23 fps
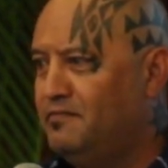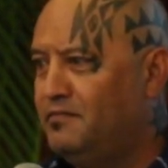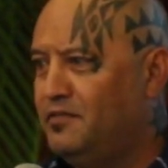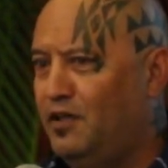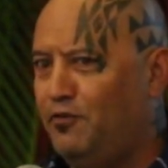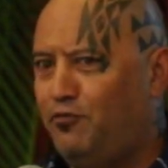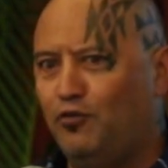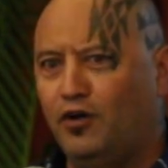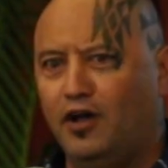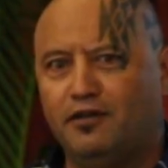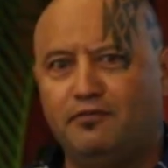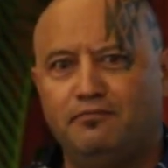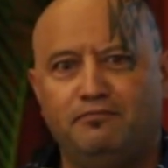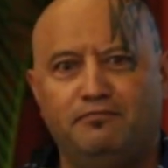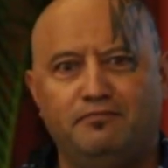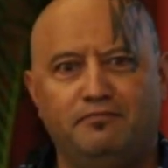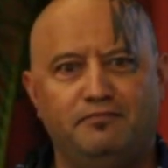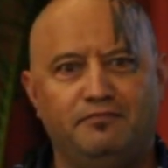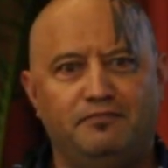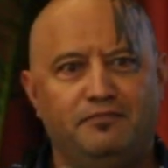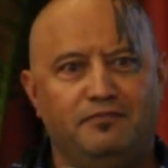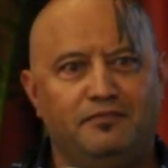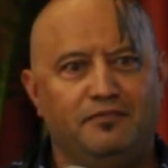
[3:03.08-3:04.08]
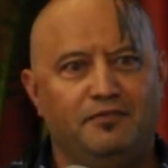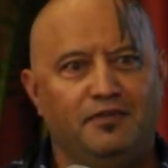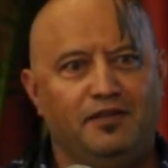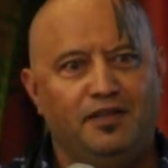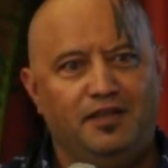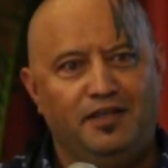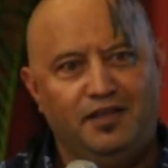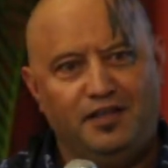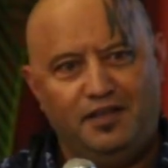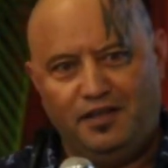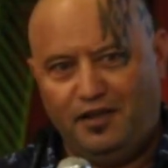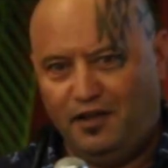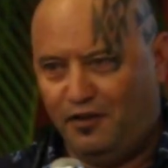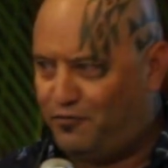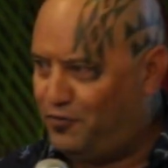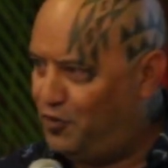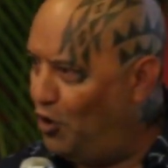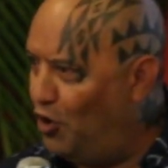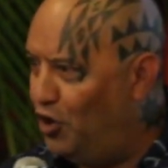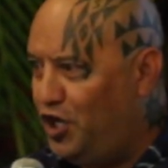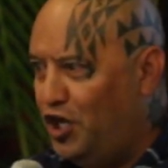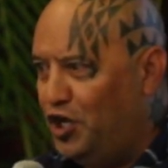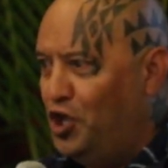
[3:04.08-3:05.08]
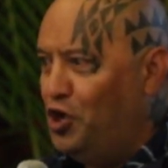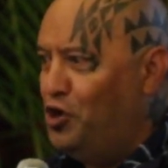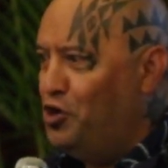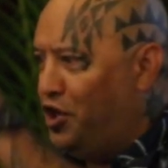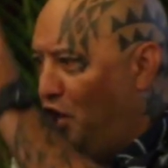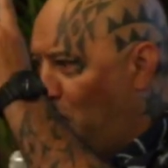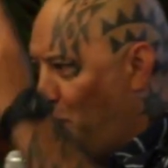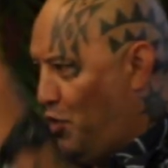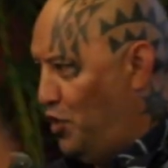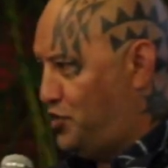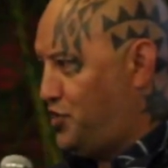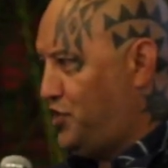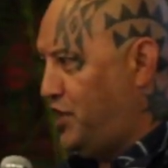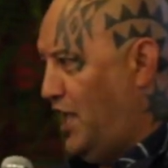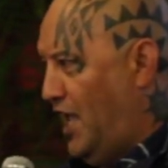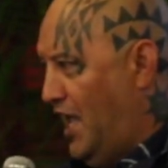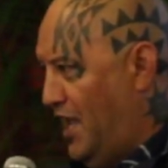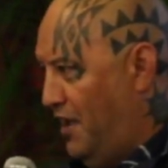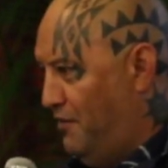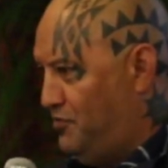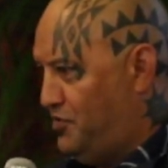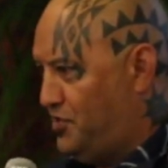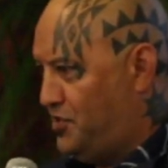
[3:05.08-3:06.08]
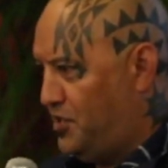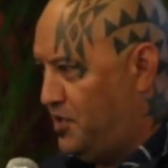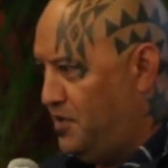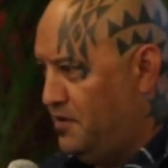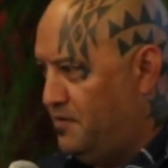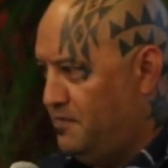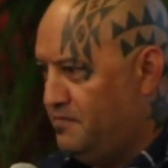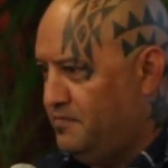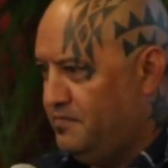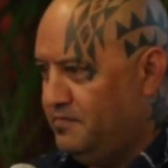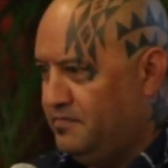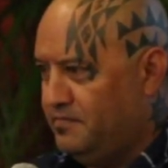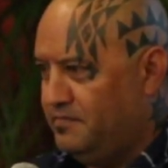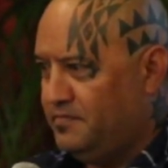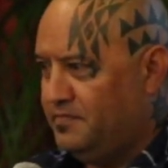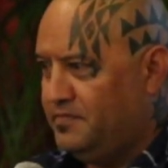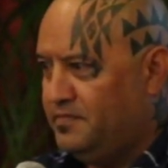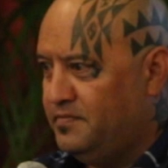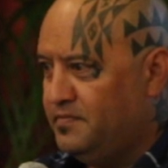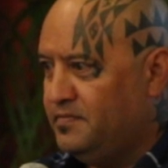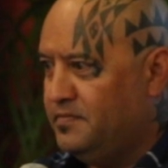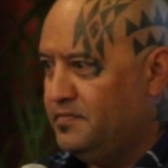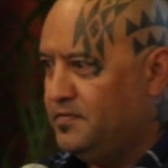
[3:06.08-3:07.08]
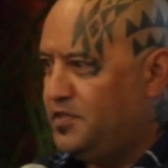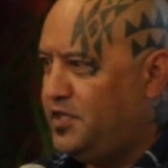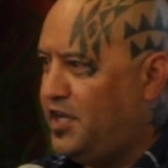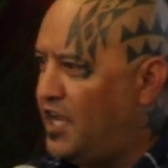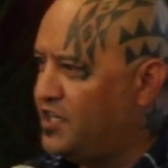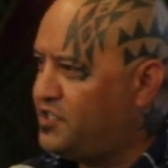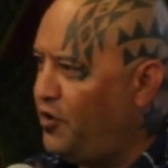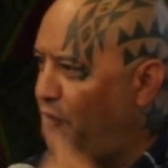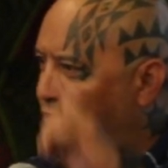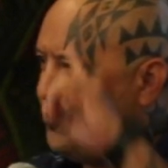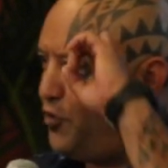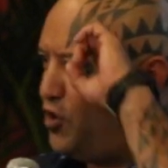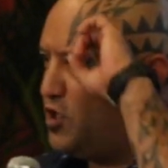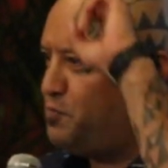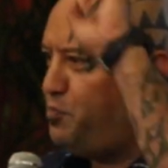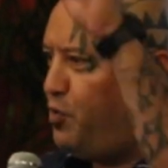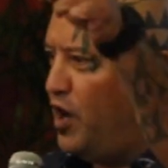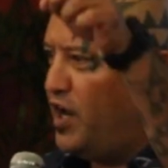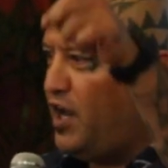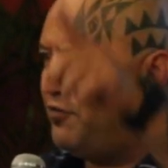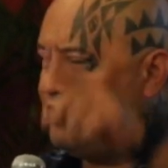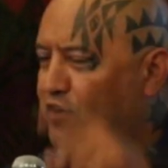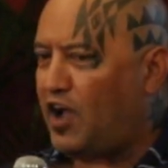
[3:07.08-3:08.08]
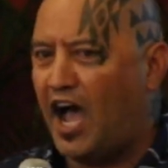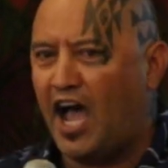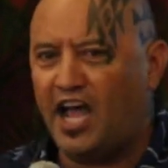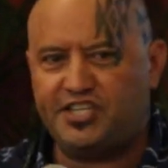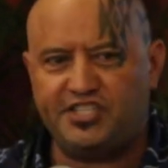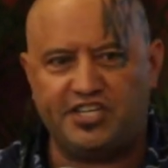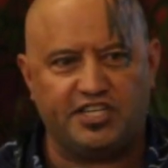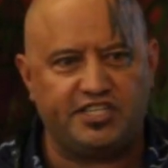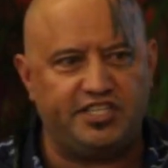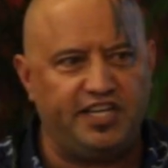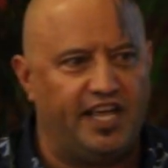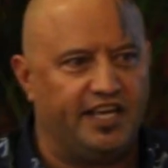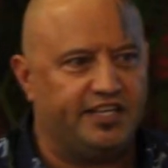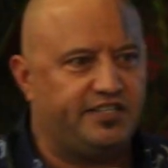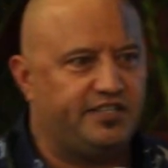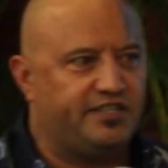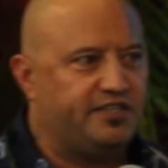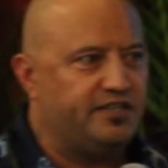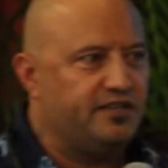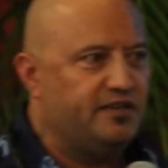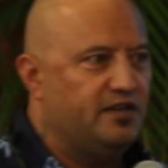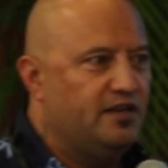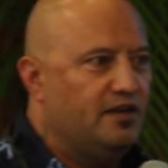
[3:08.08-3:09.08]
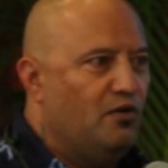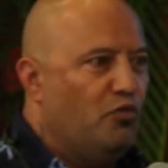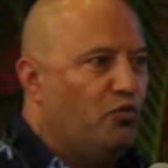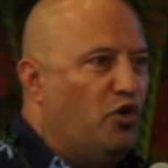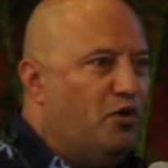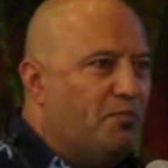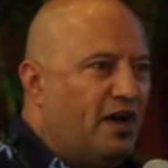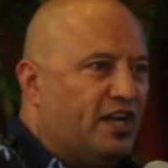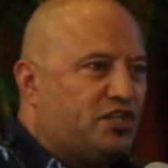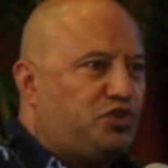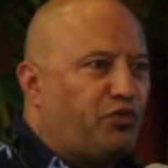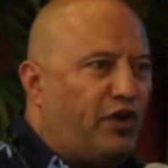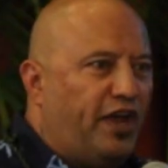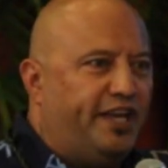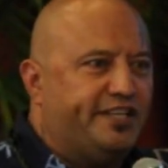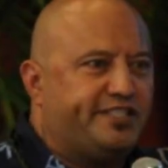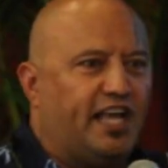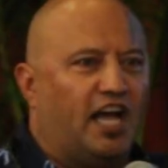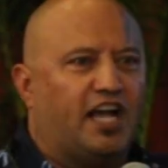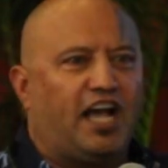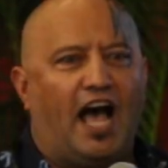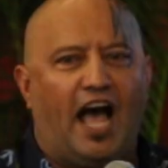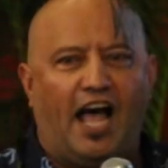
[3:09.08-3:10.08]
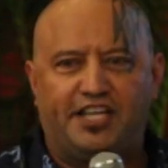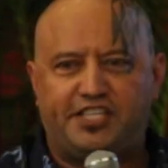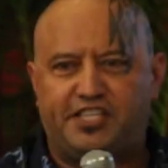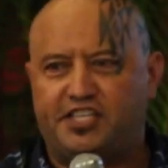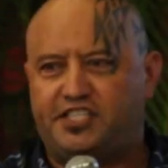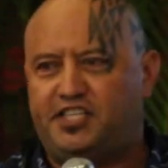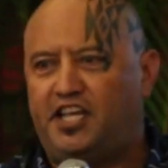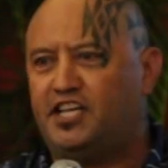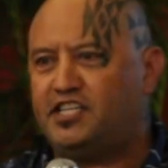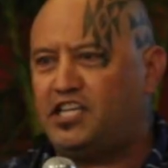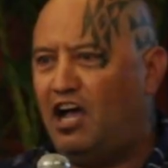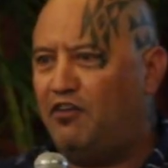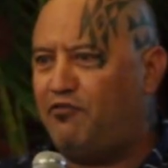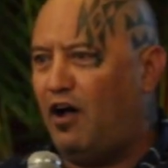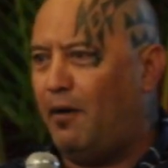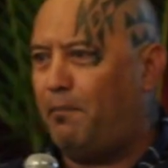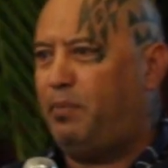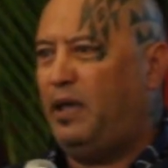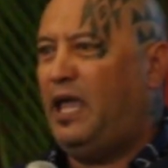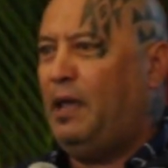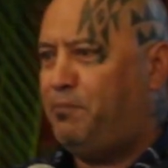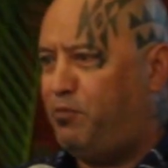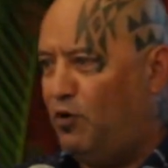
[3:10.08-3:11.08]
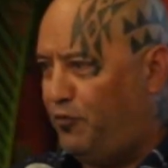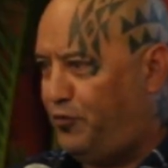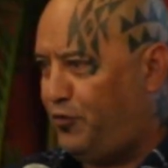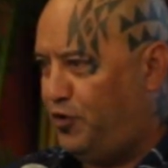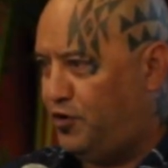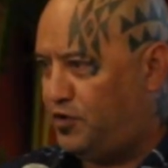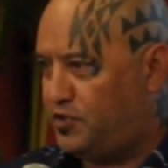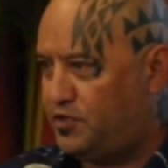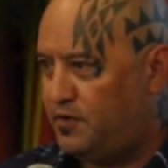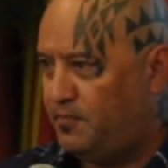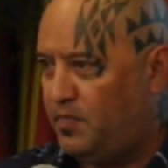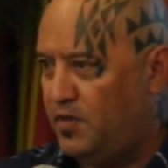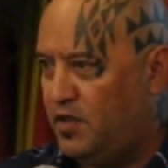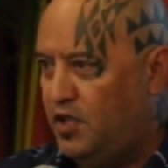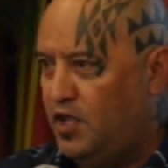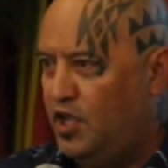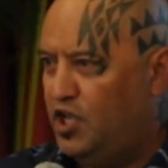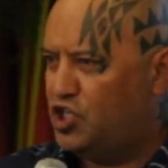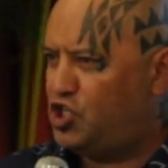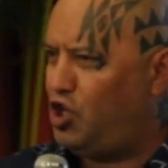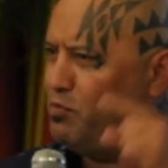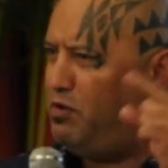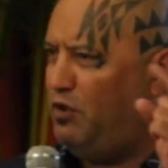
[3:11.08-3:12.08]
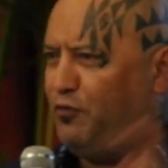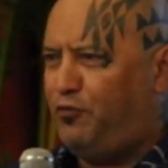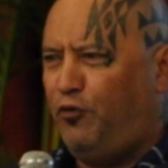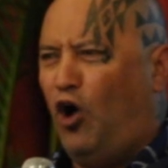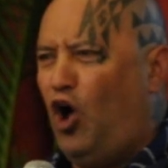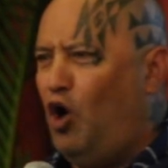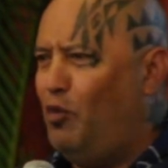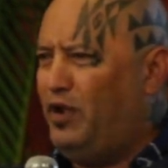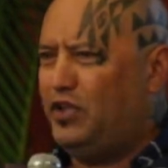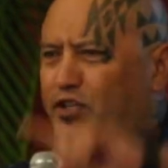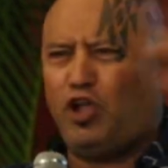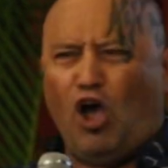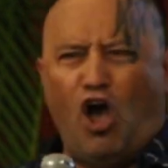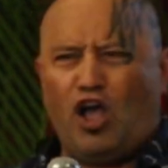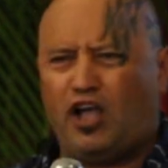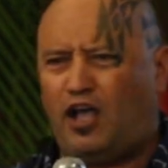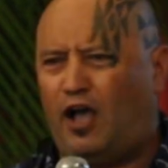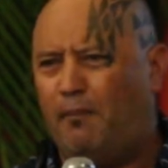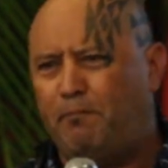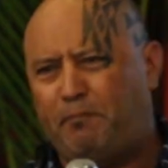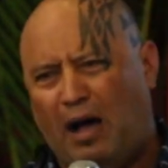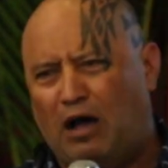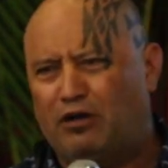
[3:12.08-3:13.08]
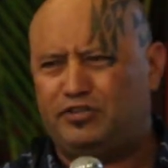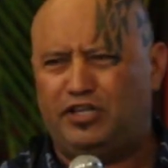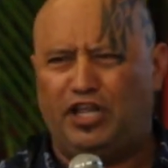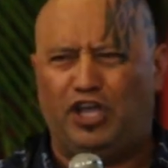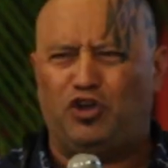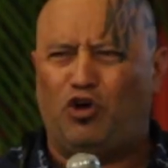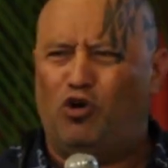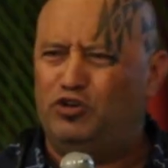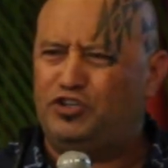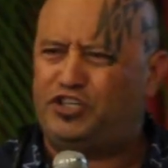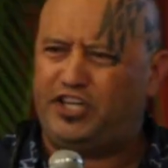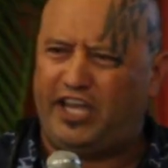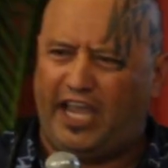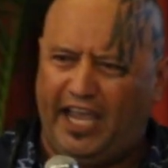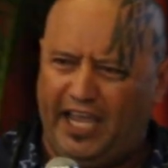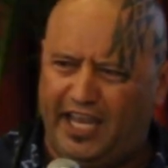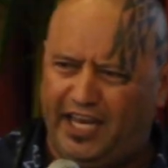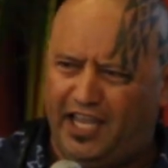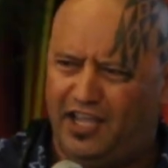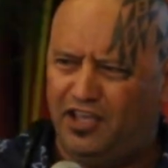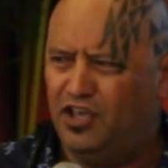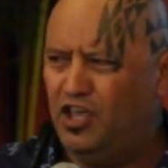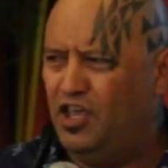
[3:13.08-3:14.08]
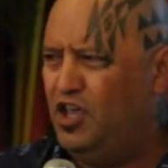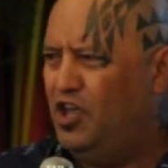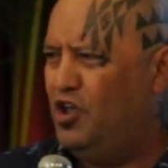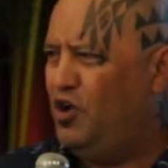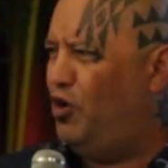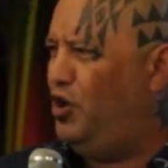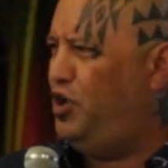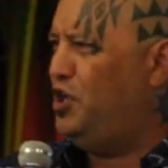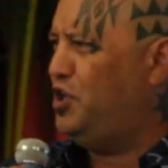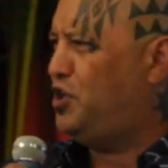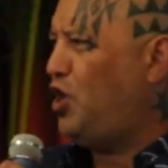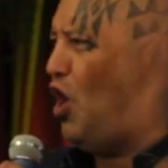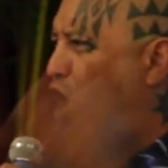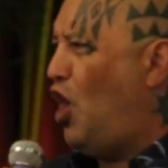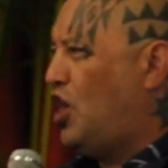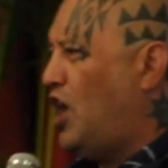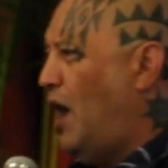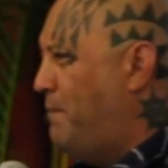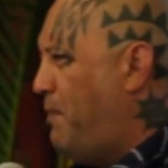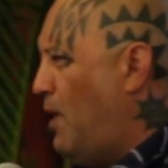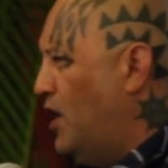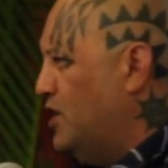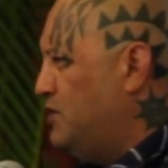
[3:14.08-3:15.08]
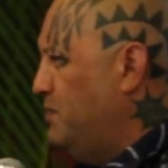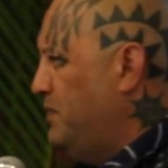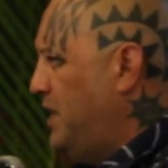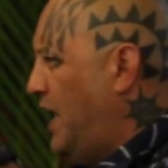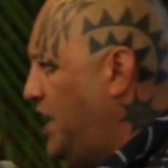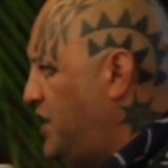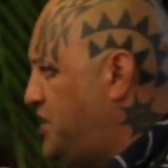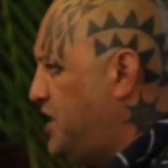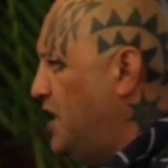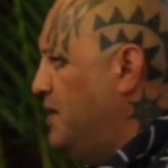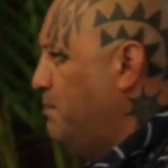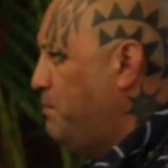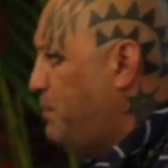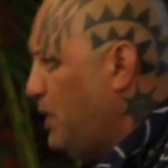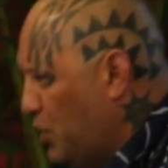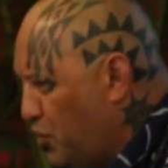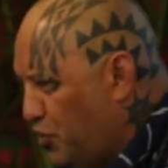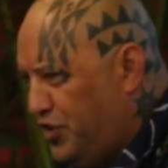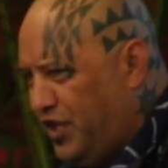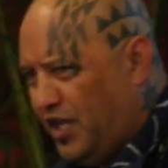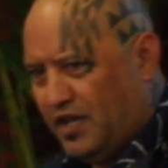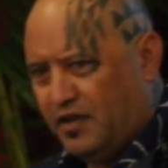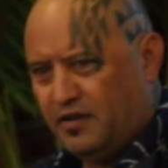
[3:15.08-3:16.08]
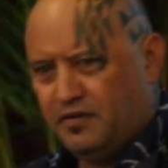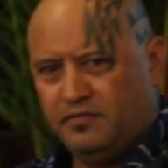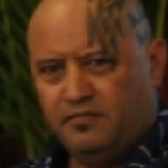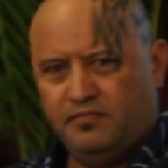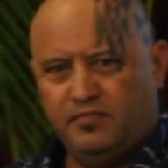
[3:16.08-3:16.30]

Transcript: if what? If they only knew they were slaves. See, that's the first point of consciousness. We must raise the consciousness of our people first. So before we talk about negotiating, or you talk about nation building,